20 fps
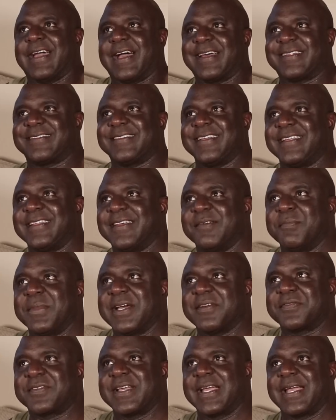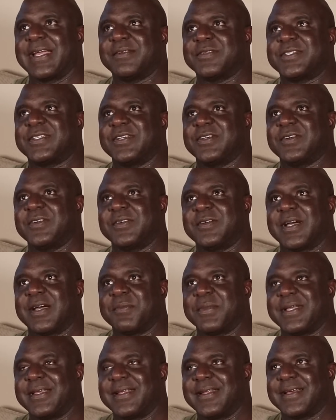yeah, I've seen the meth game too. I
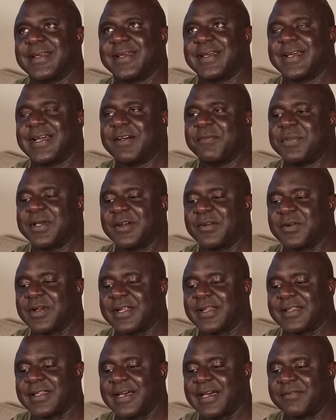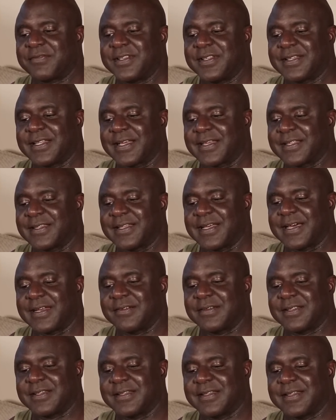mean, I've been around a lot. I've seen like a lot
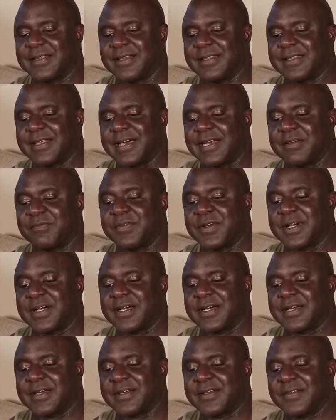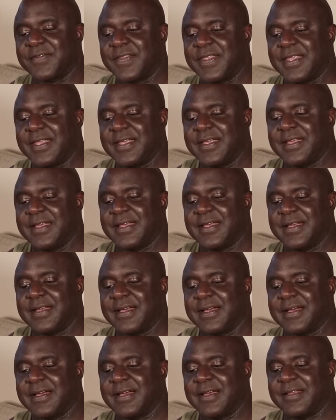of a lot of uh,
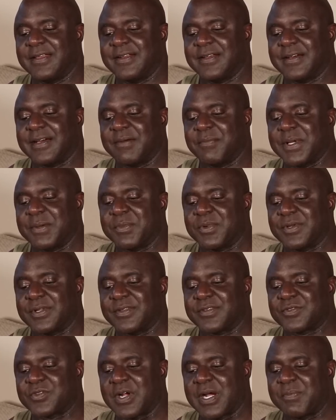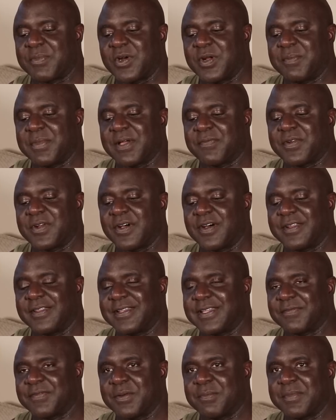you know, I remember the strawberry meth and all
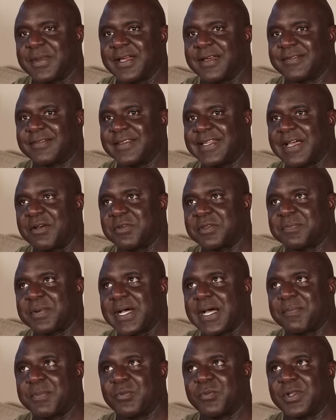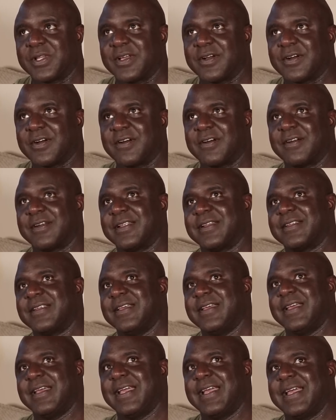these different meths, and that was popping really hard. And
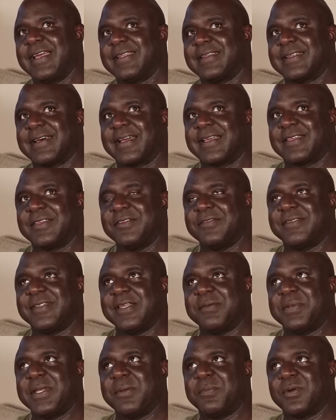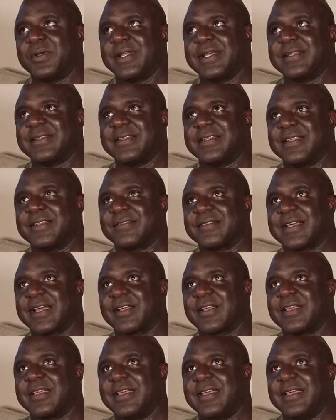mm-hmm. and like you see people, and it, it's
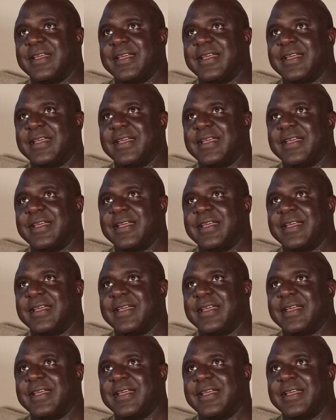like